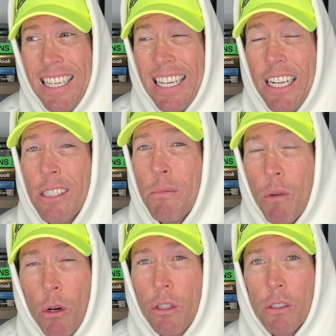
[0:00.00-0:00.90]
It's
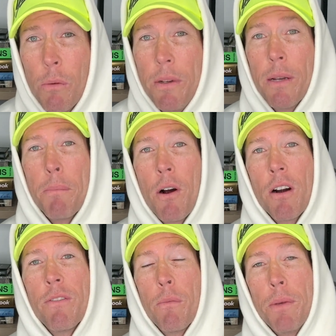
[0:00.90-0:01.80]
emotional being part
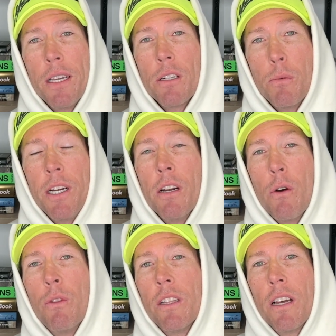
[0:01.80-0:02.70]
of it, because we
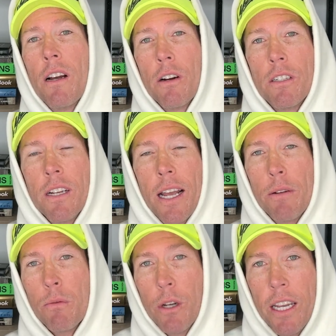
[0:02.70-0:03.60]
know that the hard times
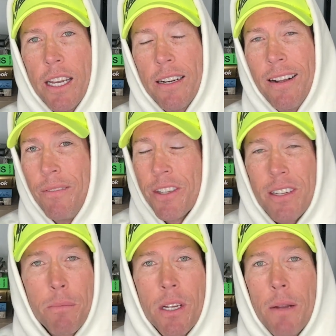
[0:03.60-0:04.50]
will hit.
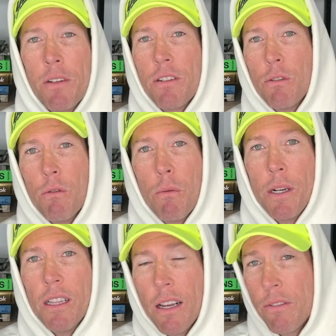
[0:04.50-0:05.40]
Sometimes it's doing what we
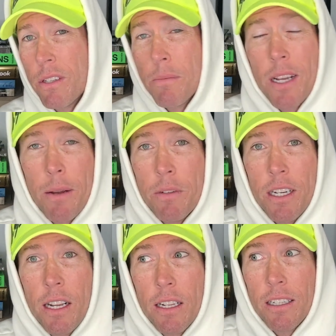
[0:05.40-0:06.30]
love. Sometimes
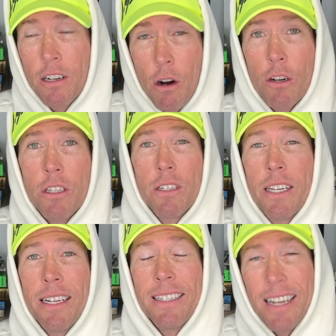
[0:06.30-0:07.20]
cards just
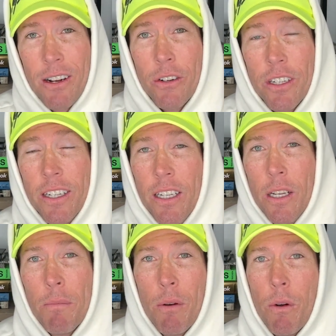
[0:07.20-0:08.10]
get dealt.
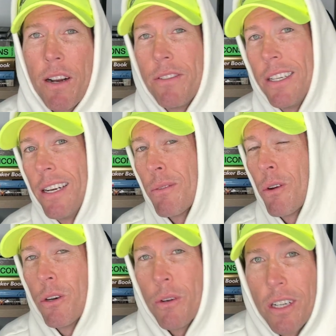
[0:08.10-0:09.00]
But what I've seen at
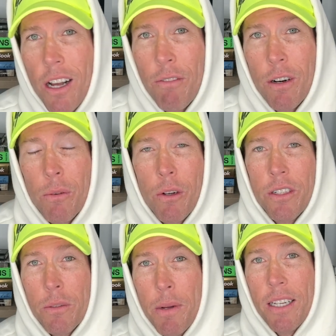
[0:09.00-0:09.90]
Road to Recovery, which
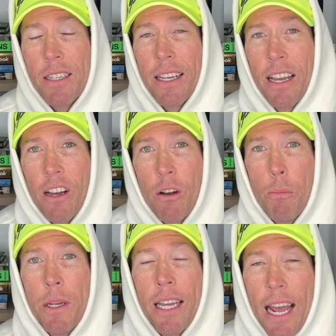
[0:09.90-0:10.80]
is basically
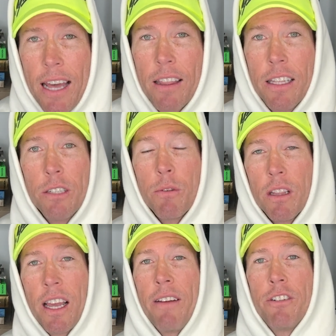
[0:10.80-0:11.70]
helping athletes with
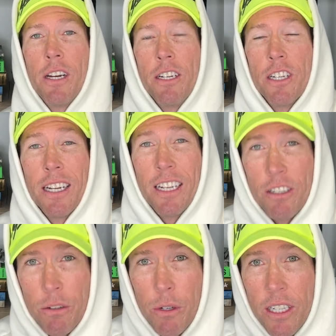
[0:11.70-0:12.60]
life-changing
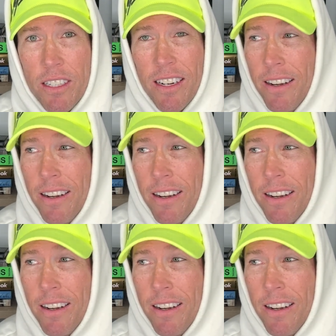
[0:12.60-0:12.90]
injuries.